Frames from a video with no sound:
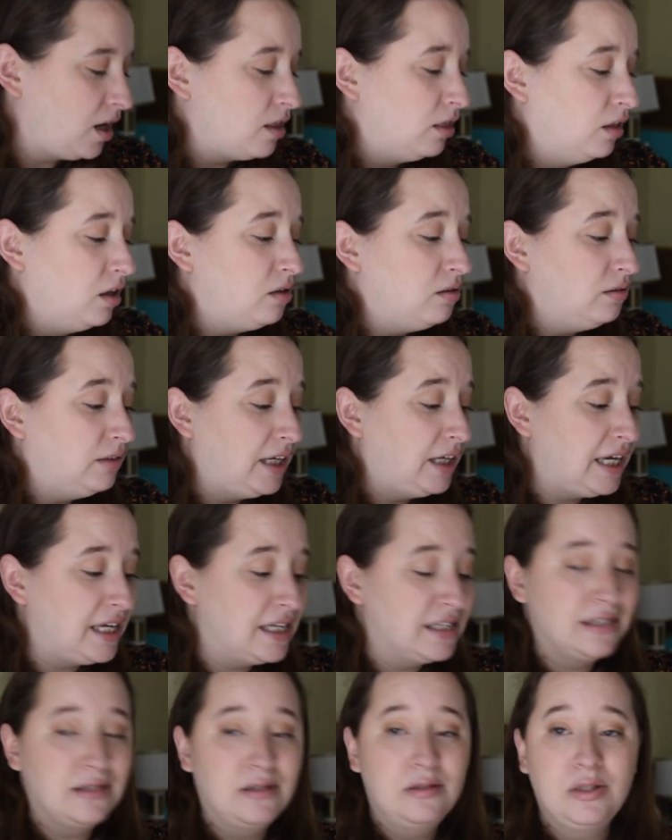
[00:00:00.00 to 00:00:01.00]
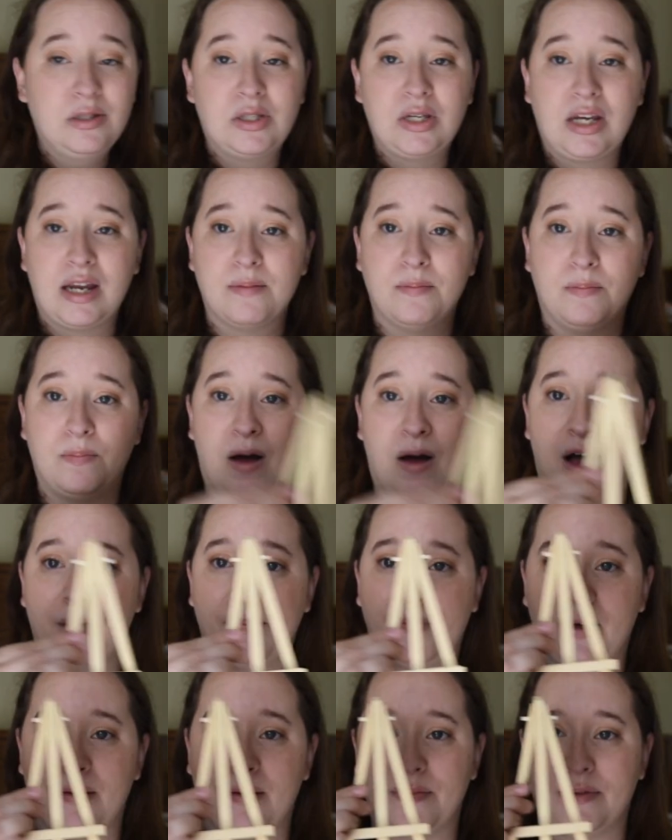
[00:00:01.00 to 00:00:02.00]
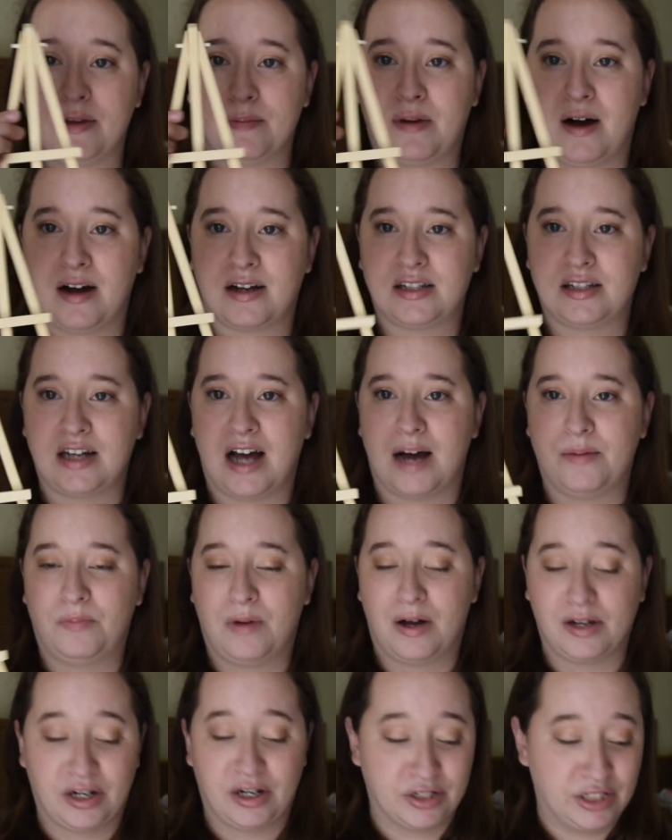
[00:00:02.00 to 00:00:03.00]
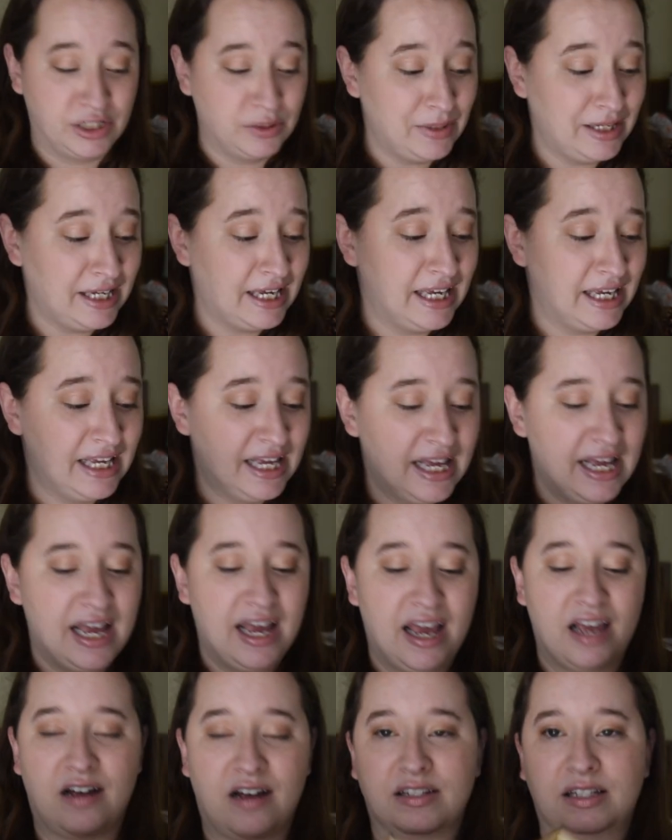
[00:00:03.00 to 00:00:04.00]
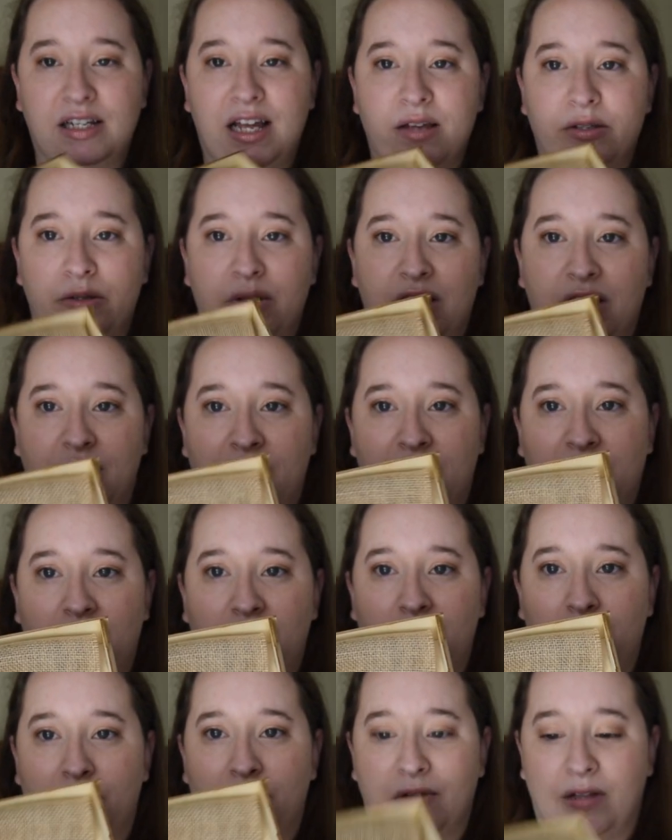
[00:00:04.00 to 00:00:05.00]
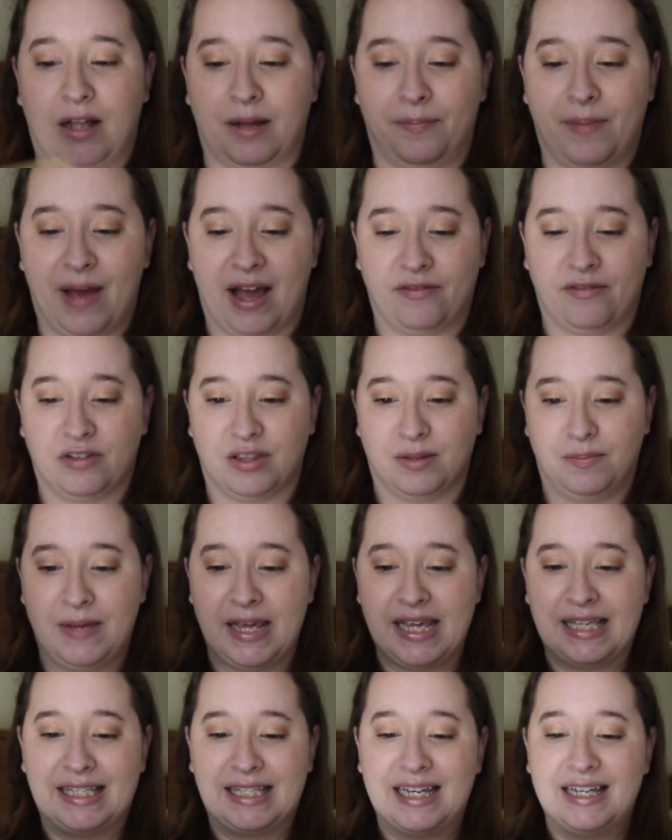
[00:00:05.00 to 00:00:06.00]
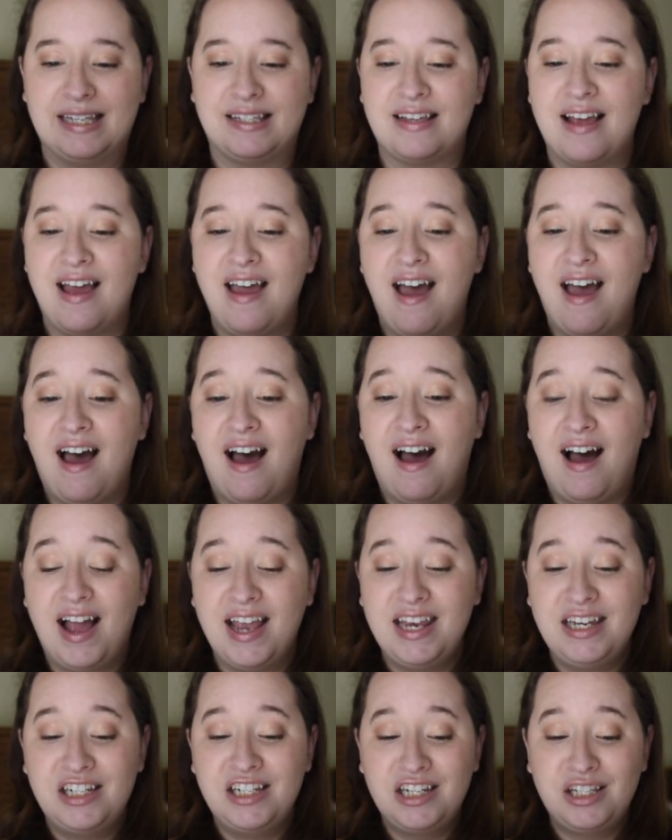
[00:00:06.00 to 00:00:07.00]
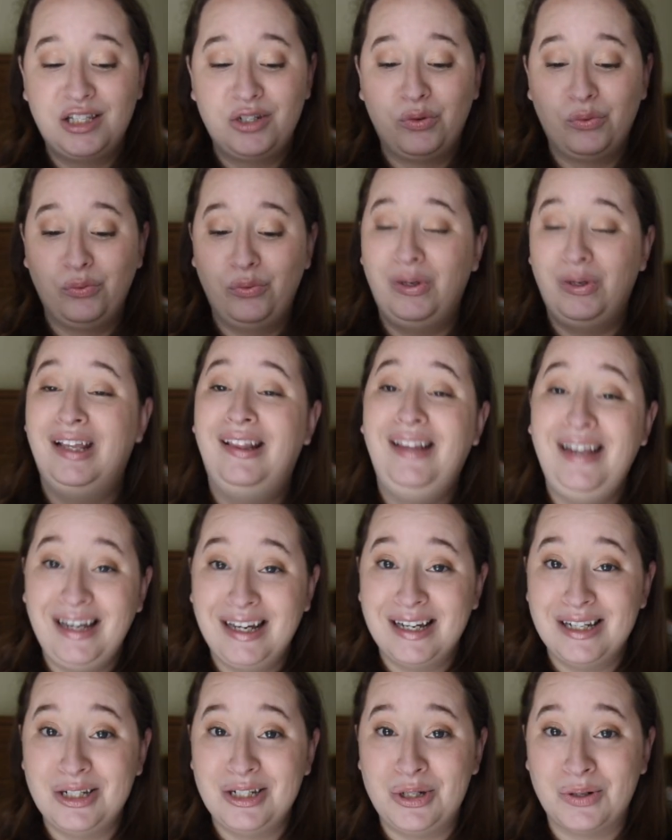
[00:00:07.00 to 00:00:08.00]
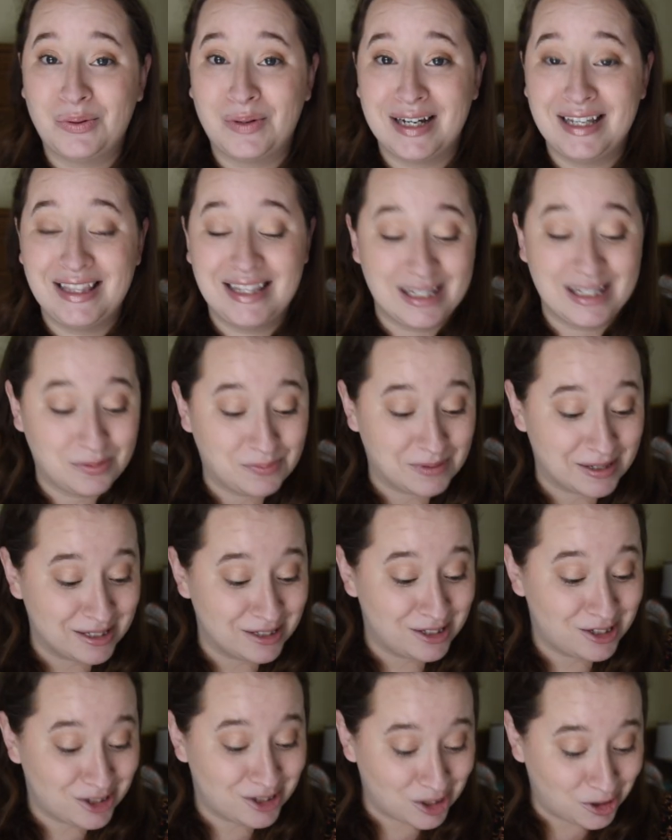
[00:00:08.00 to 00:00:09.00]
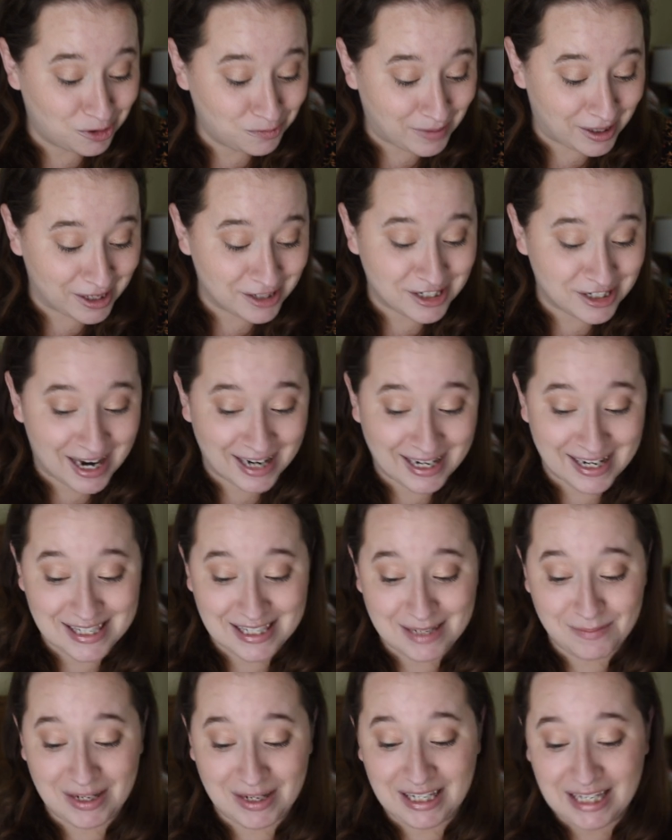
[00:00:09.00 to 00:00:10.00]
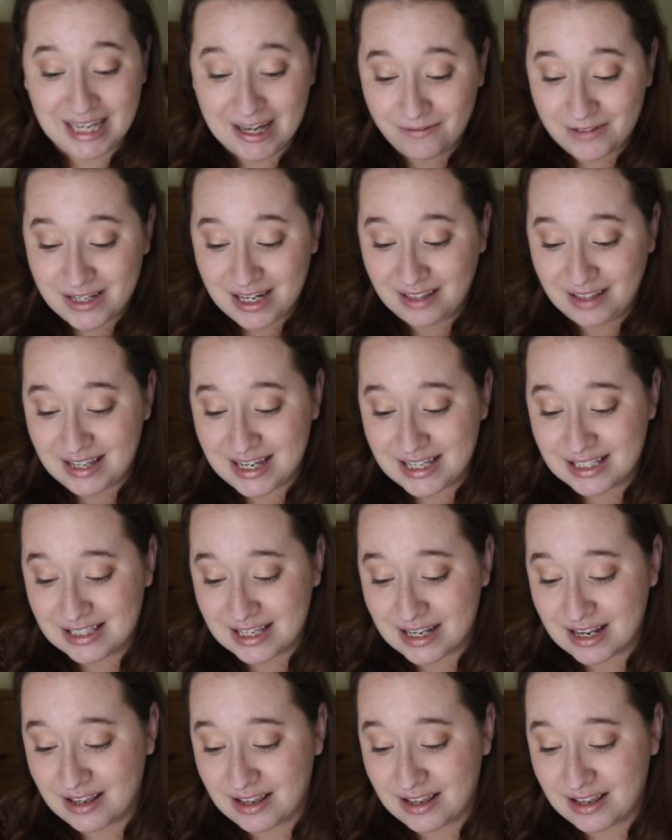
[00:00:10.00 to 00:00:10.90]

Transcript: little easel so you can pop up the box top while you're doing it. It also comes with like a little burlap bag for the pieces. I just really enjoyed this one so much. I can see me gifting these